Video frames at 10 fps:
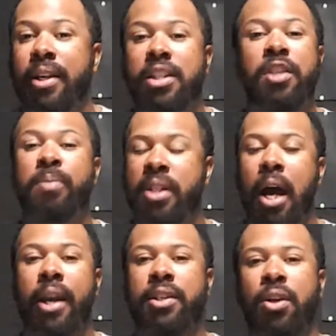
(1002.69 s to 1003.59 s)
Let's just be
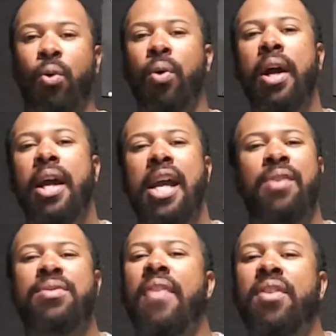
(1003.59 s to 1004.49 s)
honest. So it
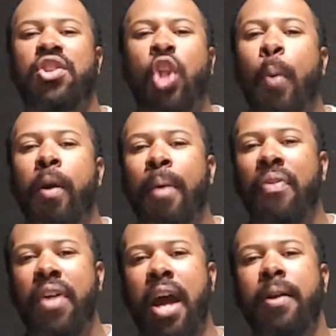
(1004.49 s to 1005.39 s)
was nothing disturbing
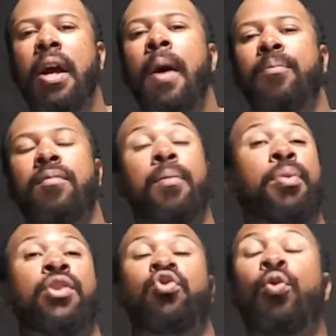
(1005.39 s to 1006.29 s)
about that.
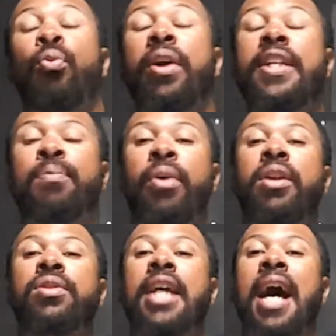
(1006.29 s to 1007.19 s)
But Drew Brees, bring
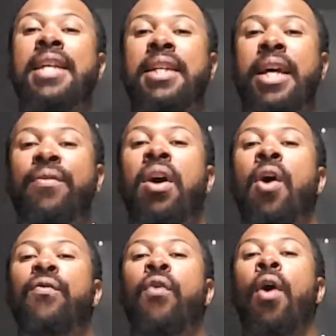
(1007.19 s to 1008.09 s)
those guys in
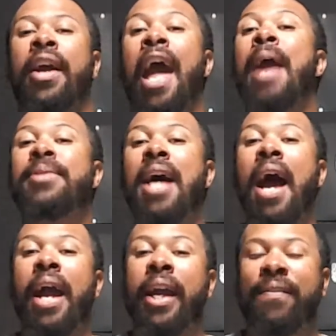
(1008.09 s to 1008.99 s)
for a game
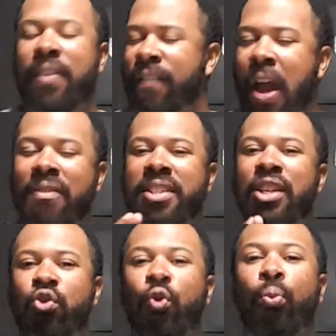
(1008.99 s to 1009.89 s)
time. If you haven't
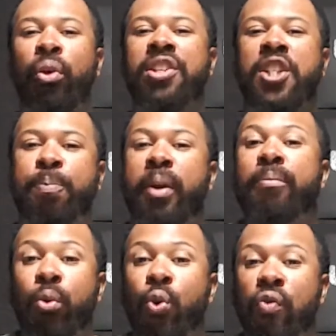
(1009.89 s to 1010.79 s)
seen Drew Brees' spin
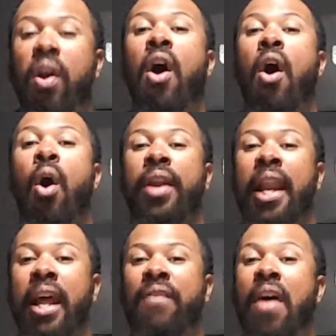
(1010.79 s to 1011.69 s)
move on the
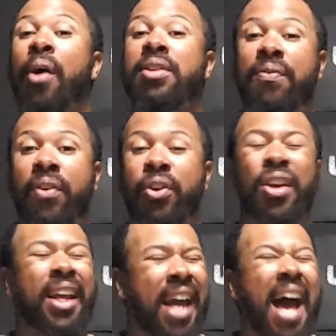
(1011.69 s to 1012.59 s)
Atlanta Falcons defender,
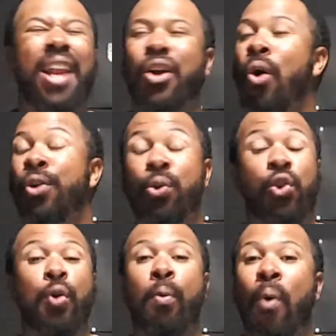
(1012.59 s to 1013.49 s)
you got to go on
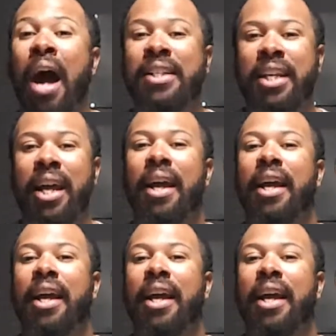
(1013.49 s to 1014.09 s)
YouTube and watch that.